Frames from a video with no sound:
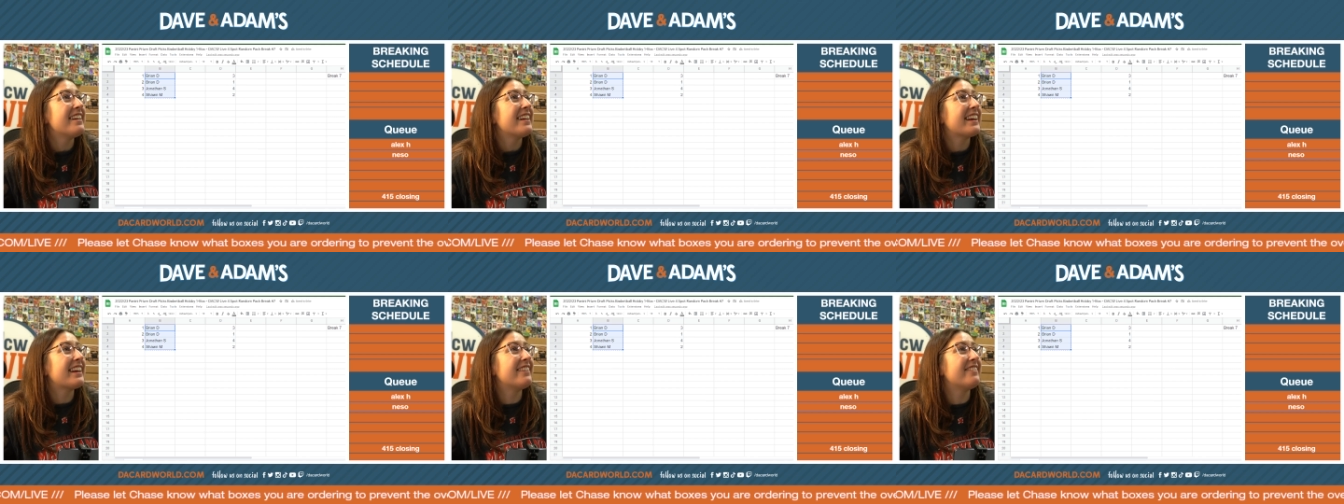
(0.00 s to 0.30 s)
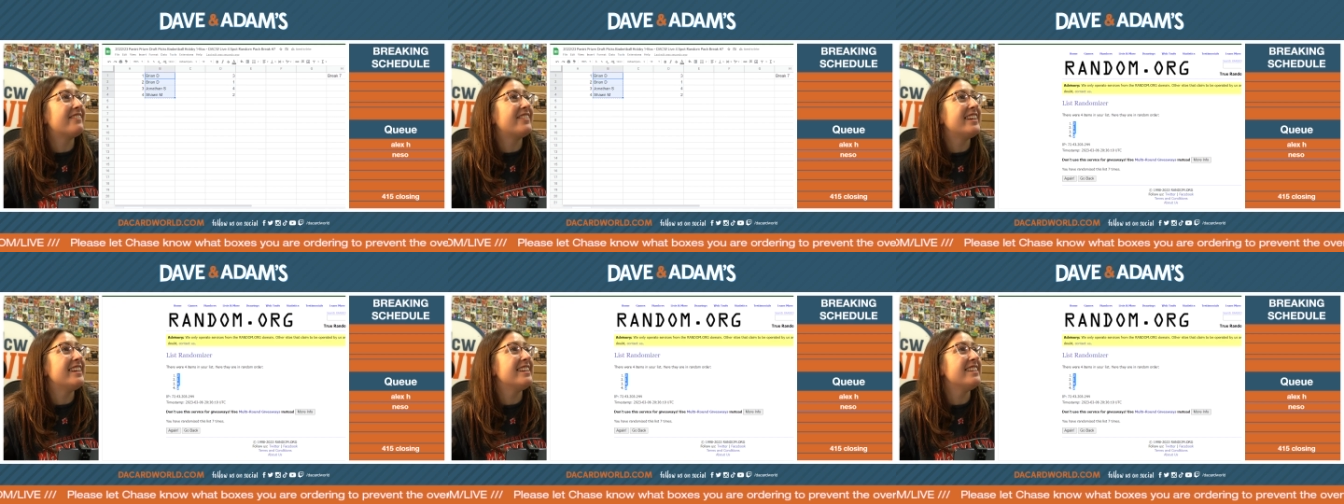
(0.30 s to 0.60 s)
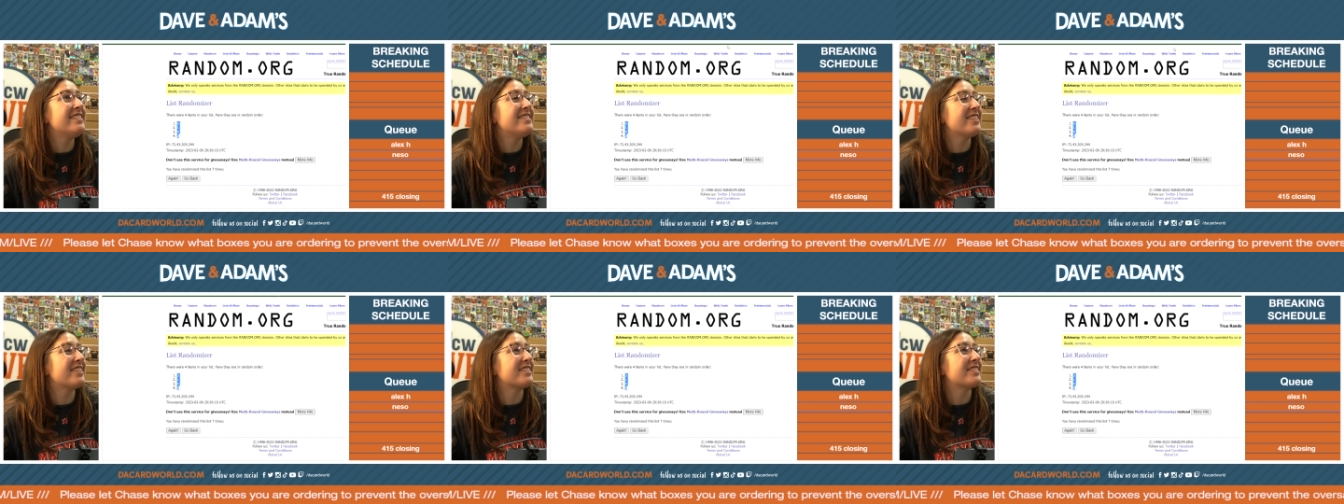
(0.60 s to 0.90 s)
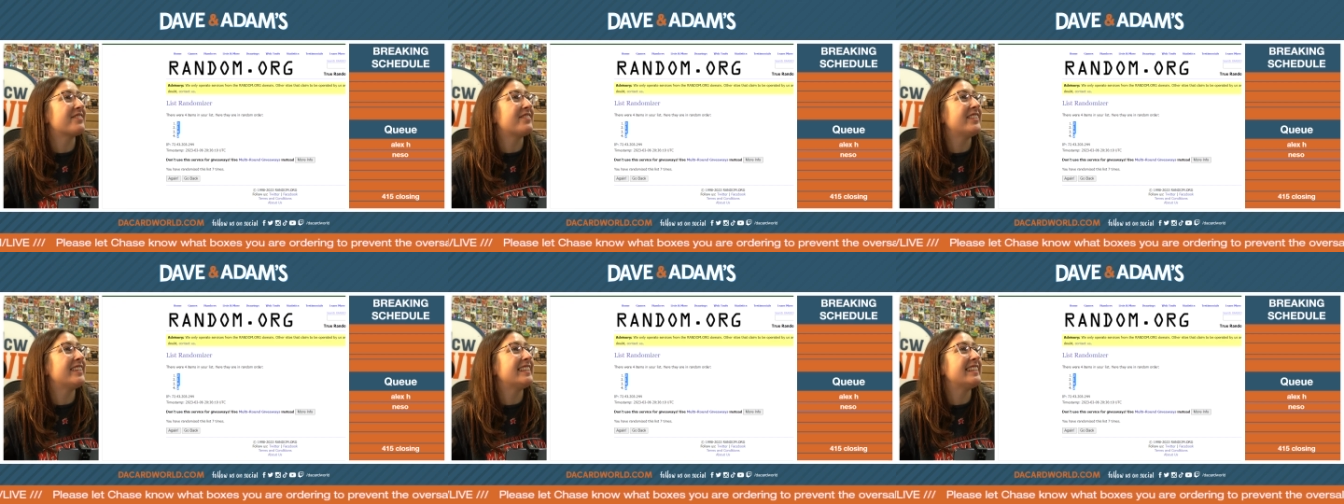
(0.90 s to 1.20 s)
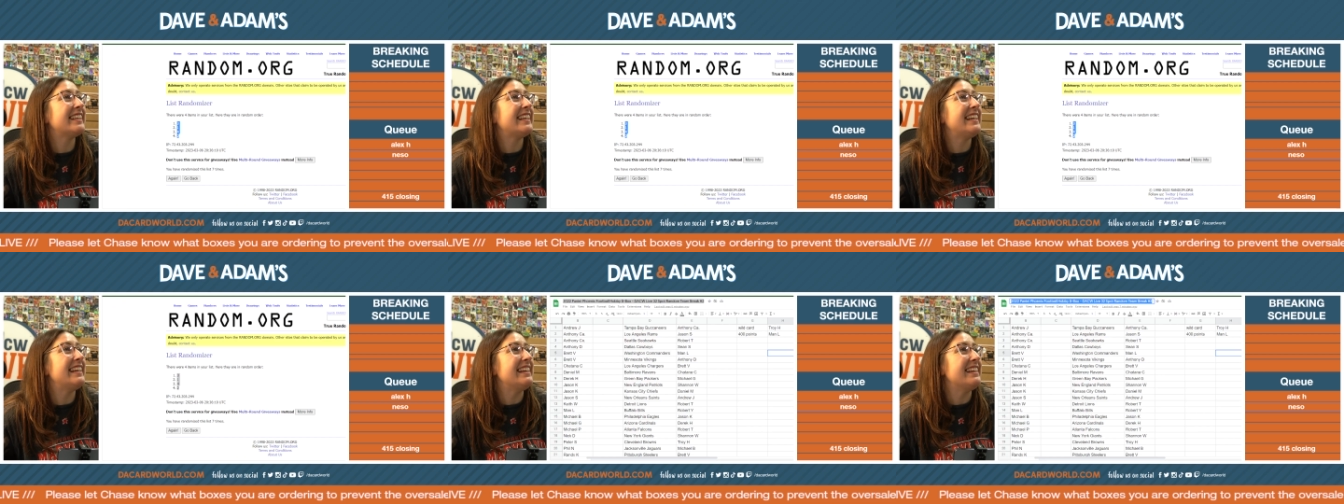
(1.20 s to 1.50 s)
Can we just
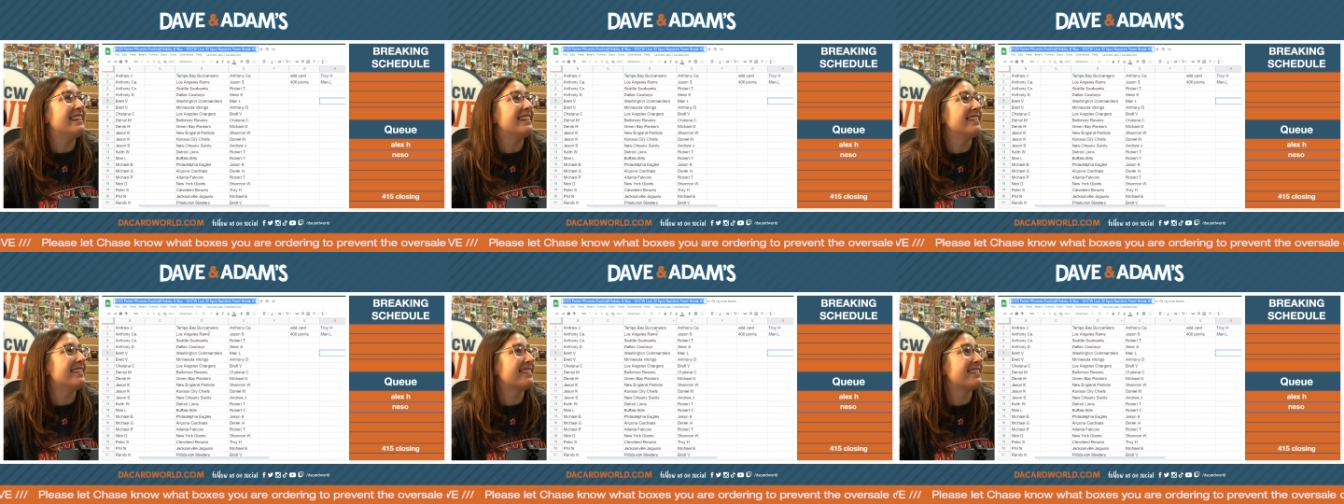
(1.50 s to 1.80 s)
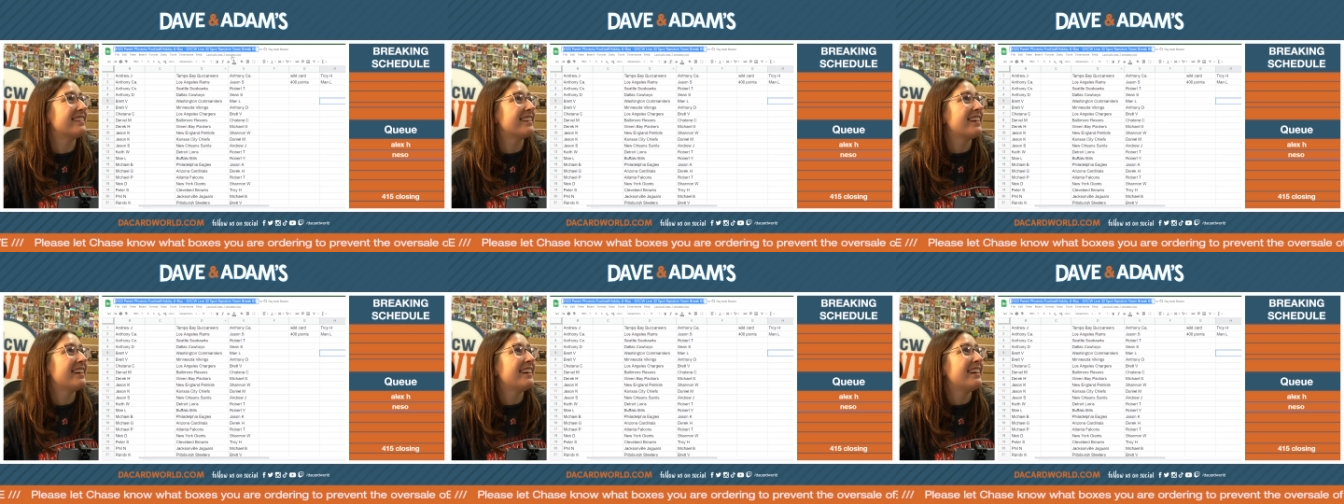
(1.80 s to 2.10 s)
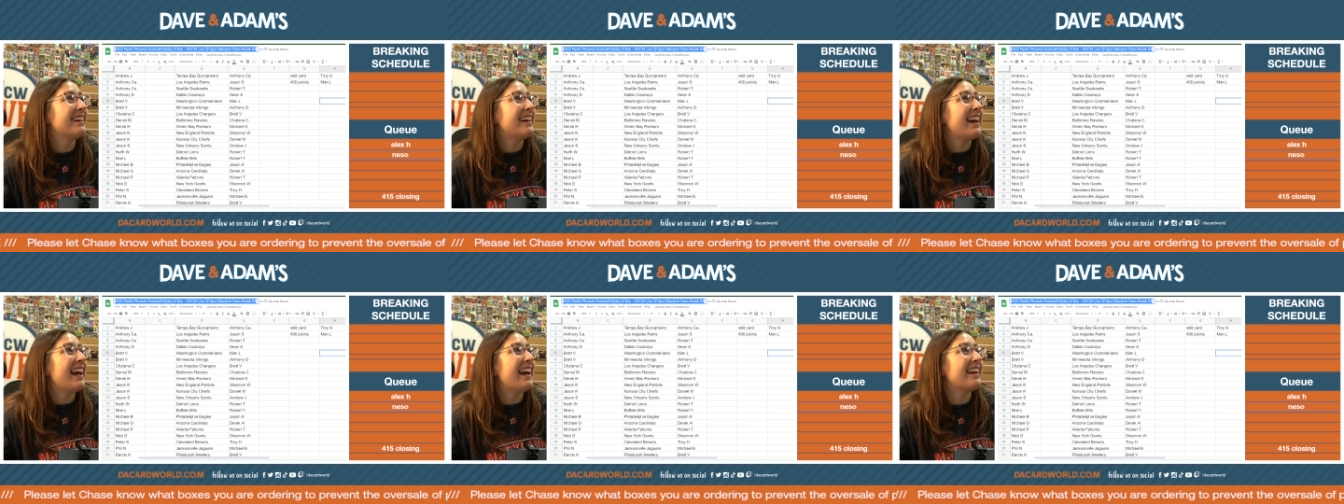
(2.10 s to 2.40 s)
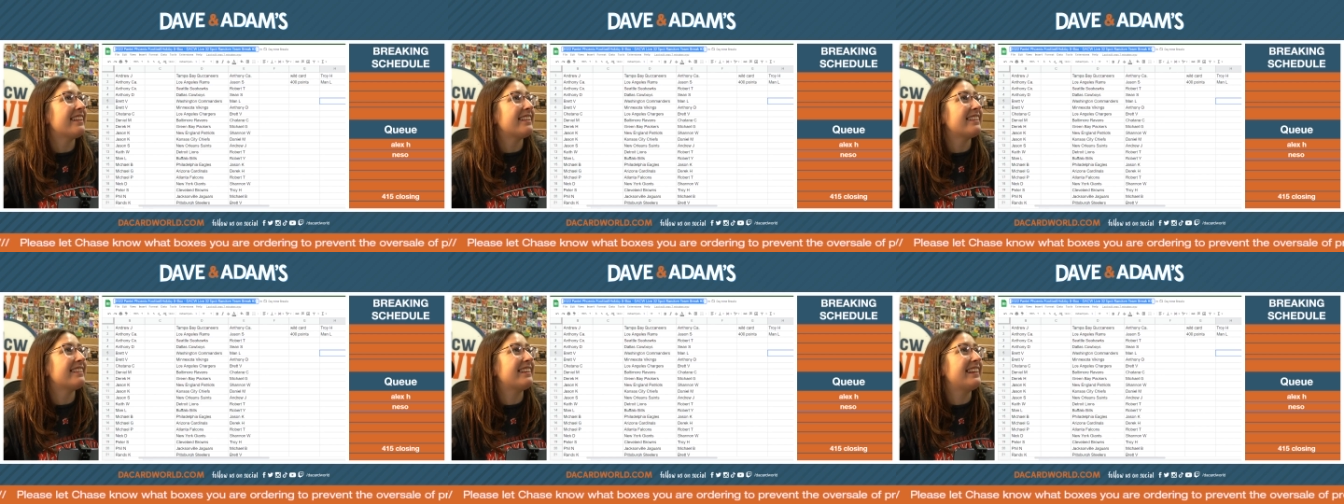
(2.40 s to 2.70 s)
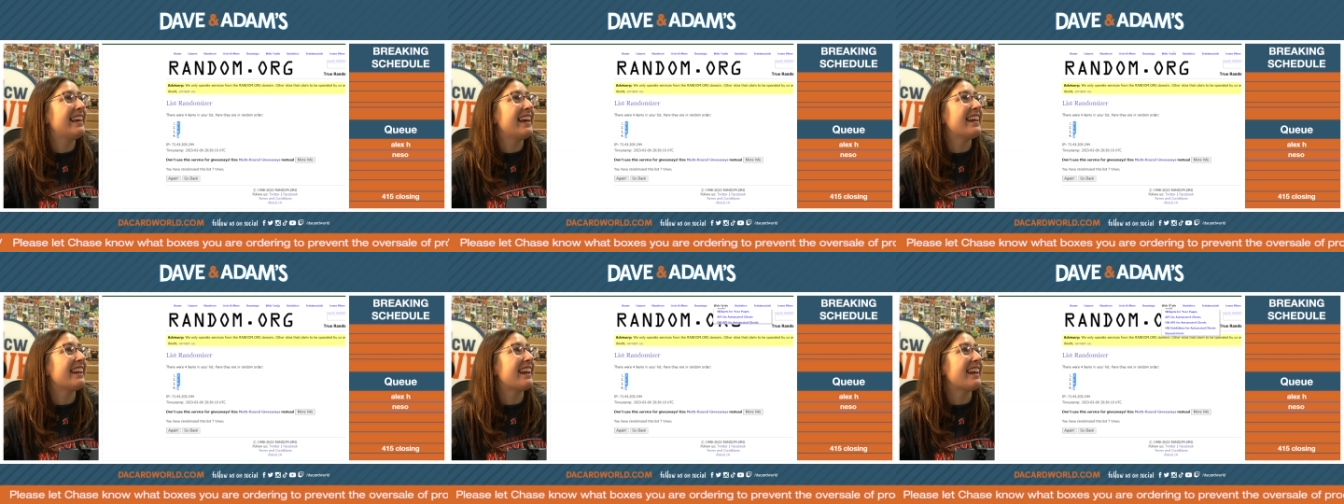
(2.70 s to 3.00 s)
please
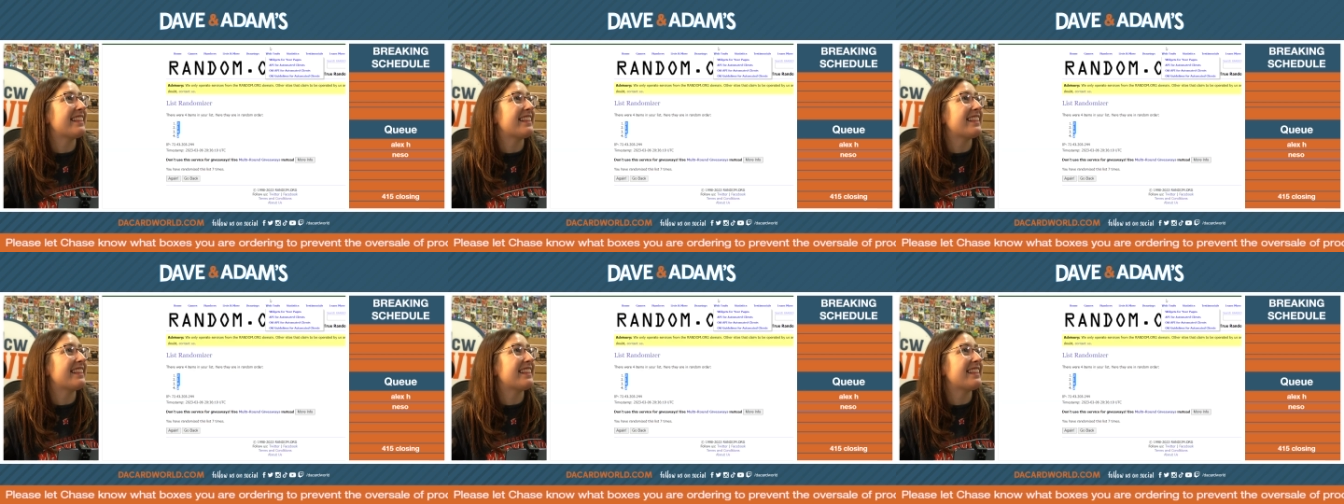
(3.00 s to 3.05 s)
get